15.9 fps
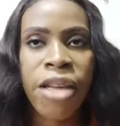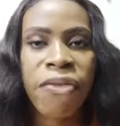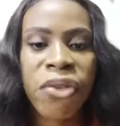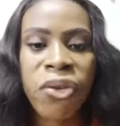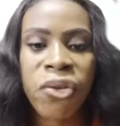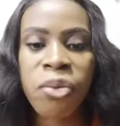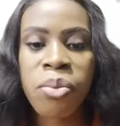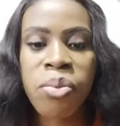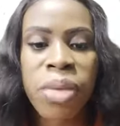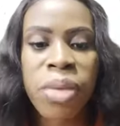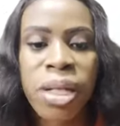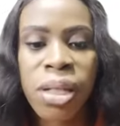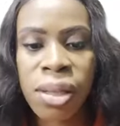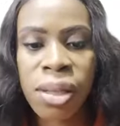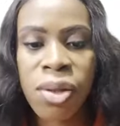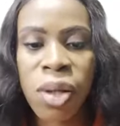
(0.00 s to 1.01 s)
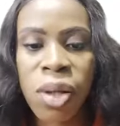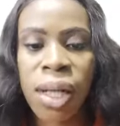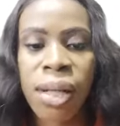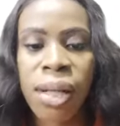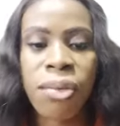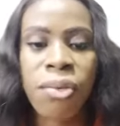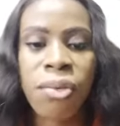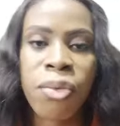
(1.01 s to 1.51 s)
If you've missed, you
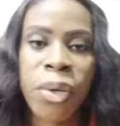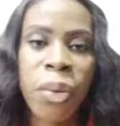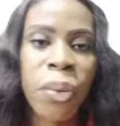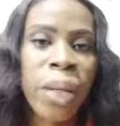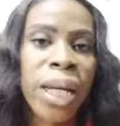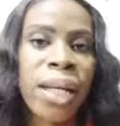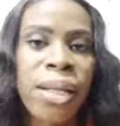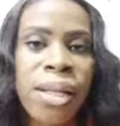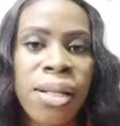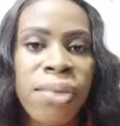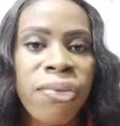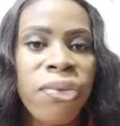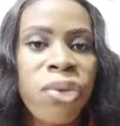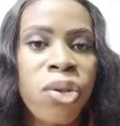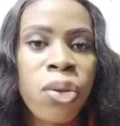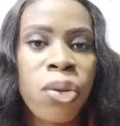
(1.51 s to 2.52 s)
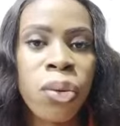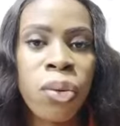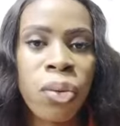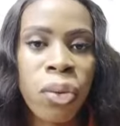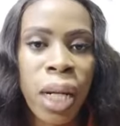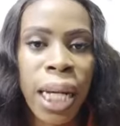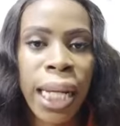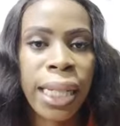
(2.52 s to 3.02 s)
can rewind this video
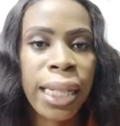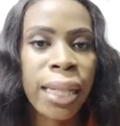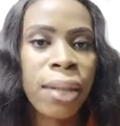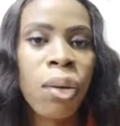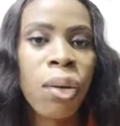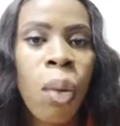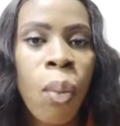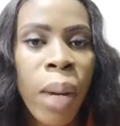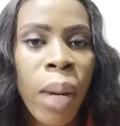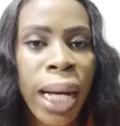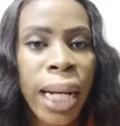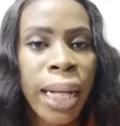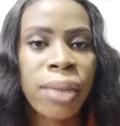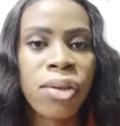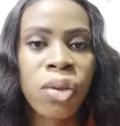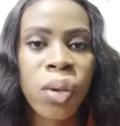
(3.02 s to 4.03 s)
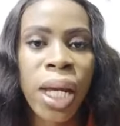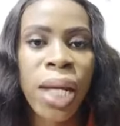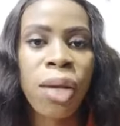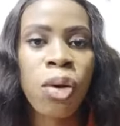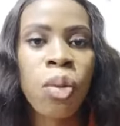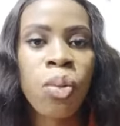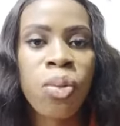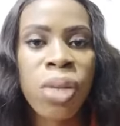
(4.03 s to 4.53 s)
and then go back so that
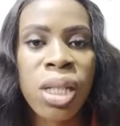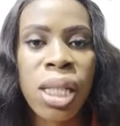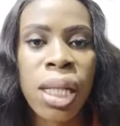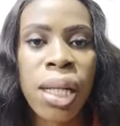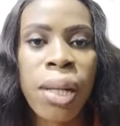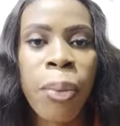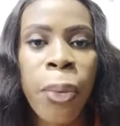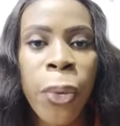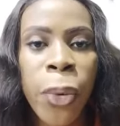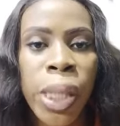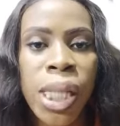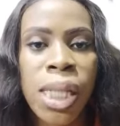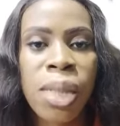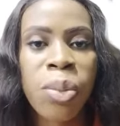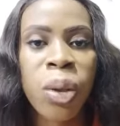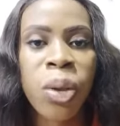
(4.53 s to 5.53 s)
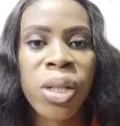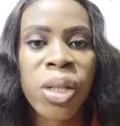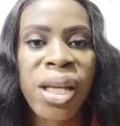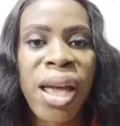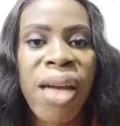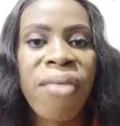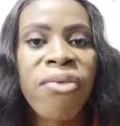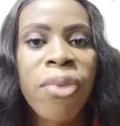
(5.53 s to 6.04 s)
you don't miss any points,
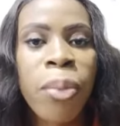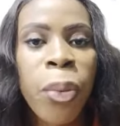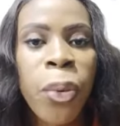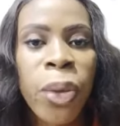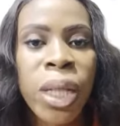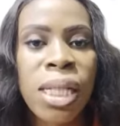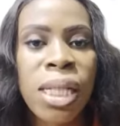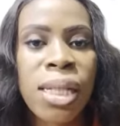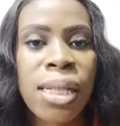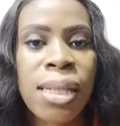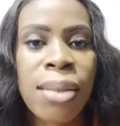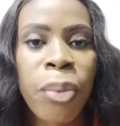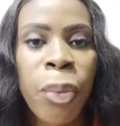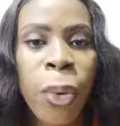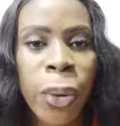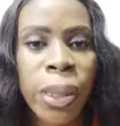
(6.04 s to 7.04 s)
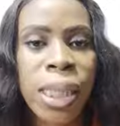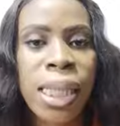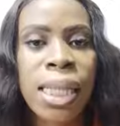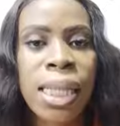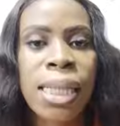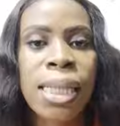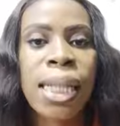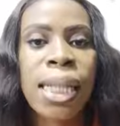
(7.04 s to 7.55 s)
because every point is
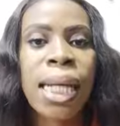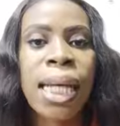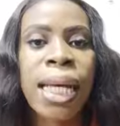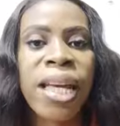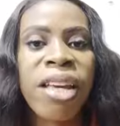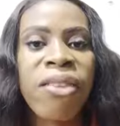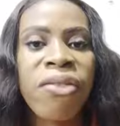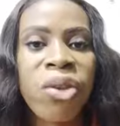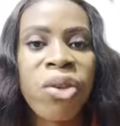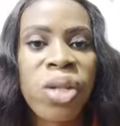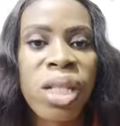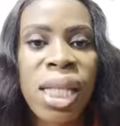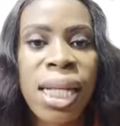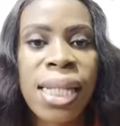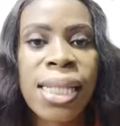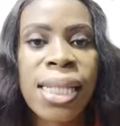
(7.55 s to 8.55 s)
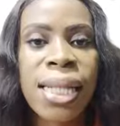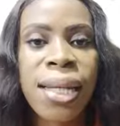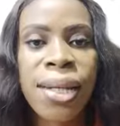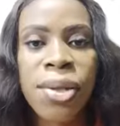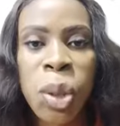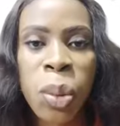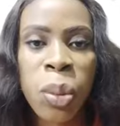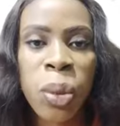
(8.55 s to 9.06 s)
important if you're starting
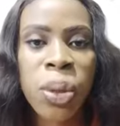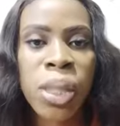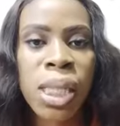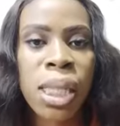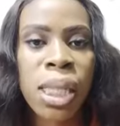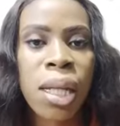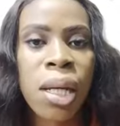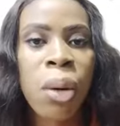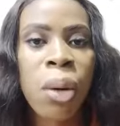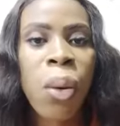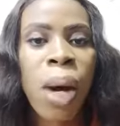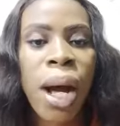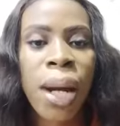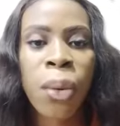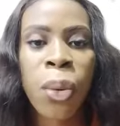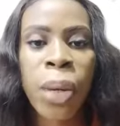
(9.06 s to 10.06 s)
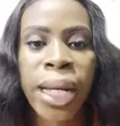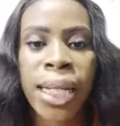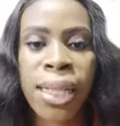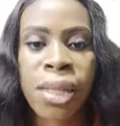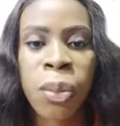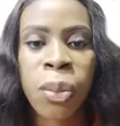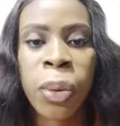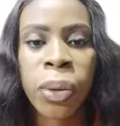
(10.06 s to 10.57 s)
a small scale agro
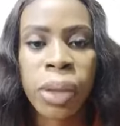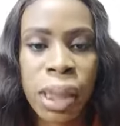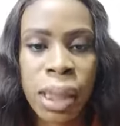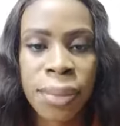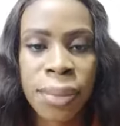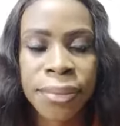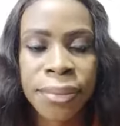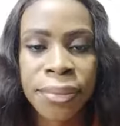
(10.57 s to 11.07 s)
export.